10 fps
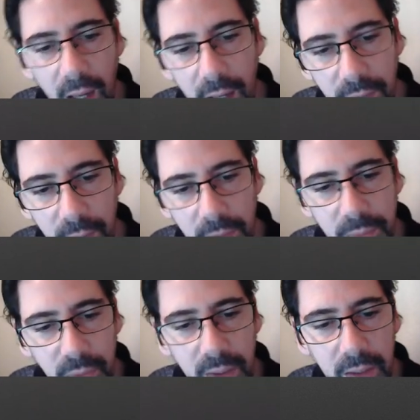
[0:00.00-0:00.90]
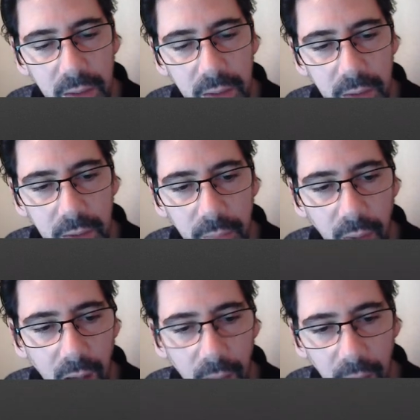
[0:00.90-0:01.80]
If I'm going to put it into here into
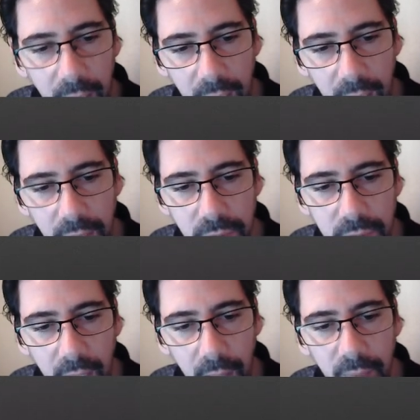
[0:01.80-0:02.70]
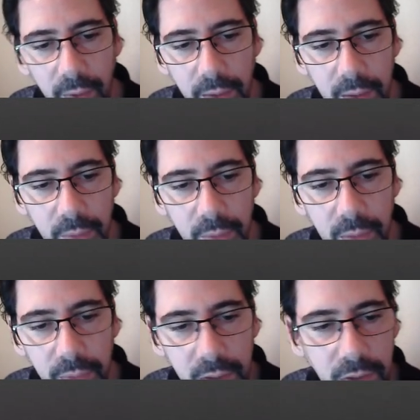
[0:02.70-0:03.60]
Bob, I can't do tab file name
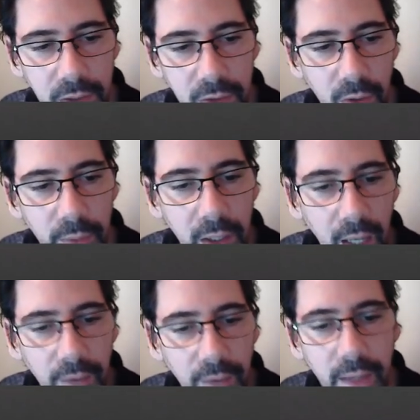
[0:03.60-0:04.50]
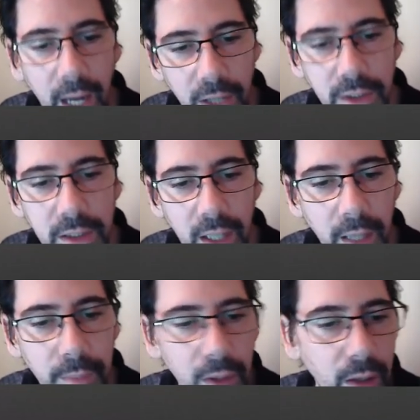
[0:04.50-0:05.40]
completion, so I'm going to have to actually
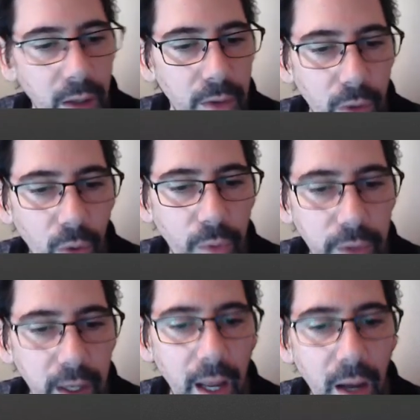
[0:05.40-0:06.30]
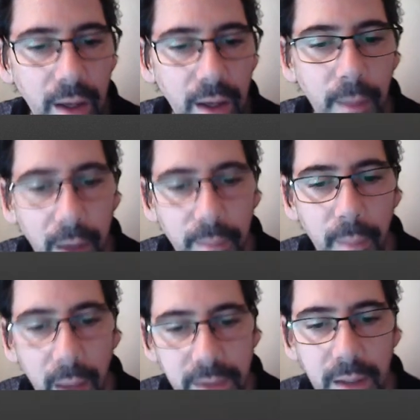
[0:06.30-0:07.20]
type the whole thing out, and I might
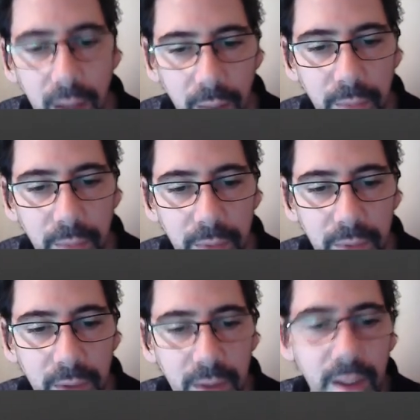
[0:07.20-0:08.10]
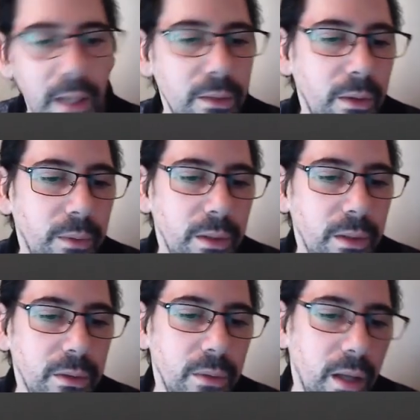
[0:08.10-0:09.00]
mess it up. And so I don't want
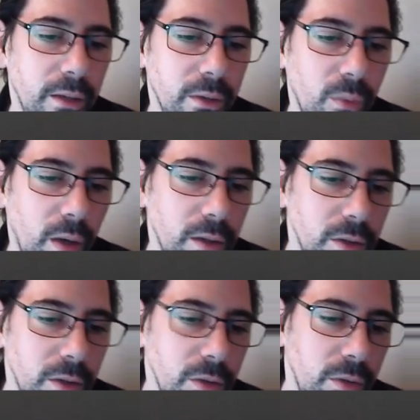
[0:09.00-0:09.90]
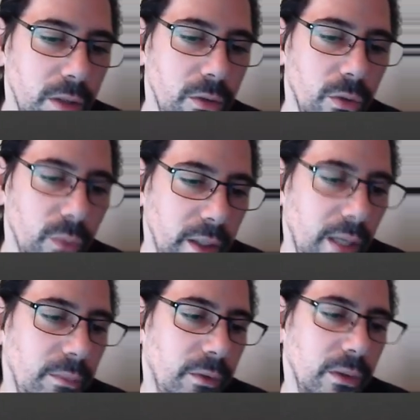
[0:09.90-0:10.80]
to do that. So what I do is I do the
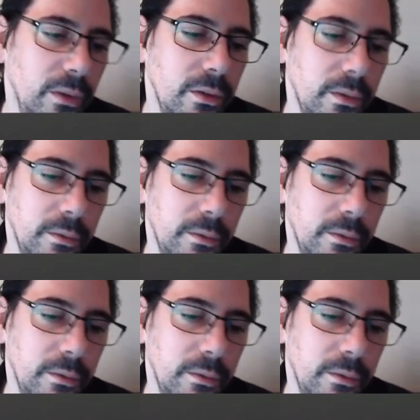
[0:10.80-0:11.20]
rename first,